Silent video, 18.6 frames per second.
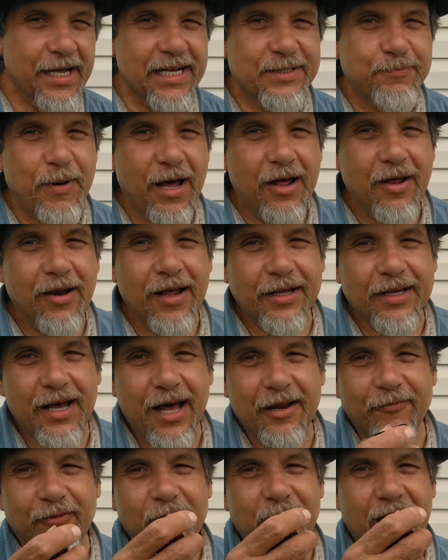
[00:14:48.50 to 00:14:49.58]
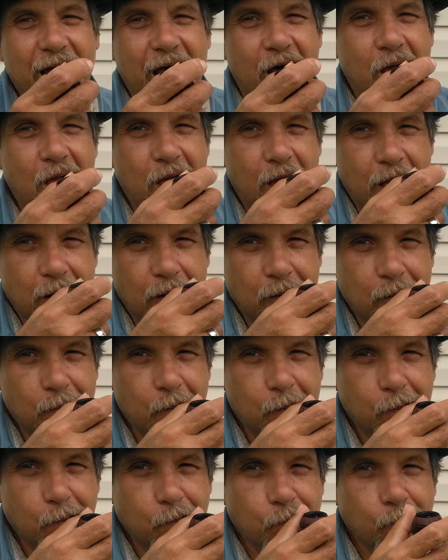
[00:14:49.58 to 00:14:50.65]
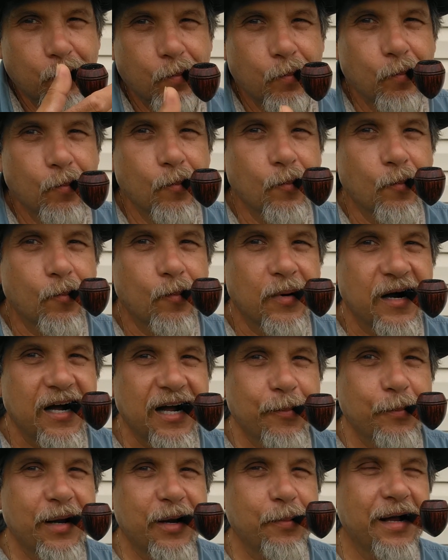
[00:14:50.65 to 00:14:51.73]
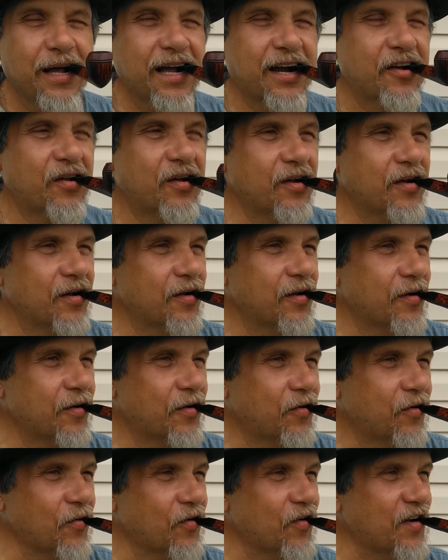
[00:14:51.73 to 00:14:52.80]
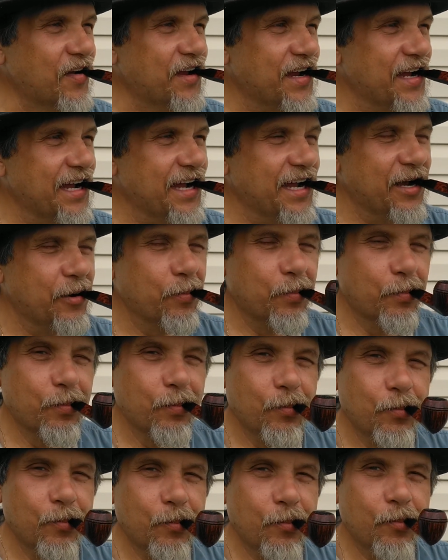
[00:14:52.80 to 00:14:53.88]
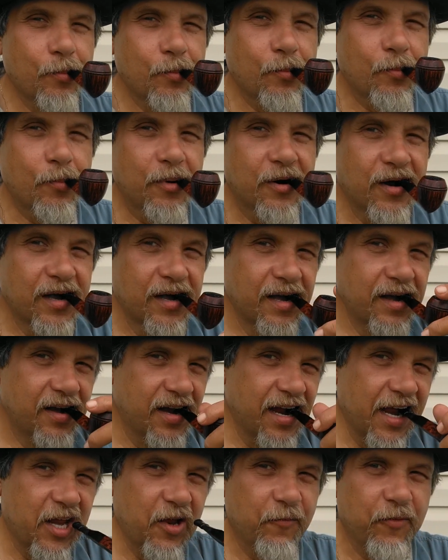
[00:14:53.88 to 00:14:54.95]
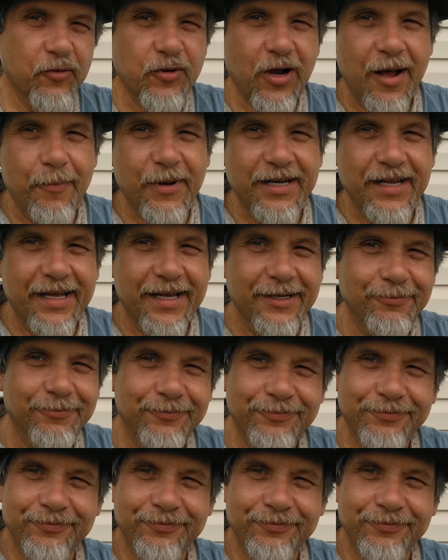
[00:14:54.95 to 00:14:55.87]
that's about all I got for now. I'll be back as soon as I can. Thank you for dropping in.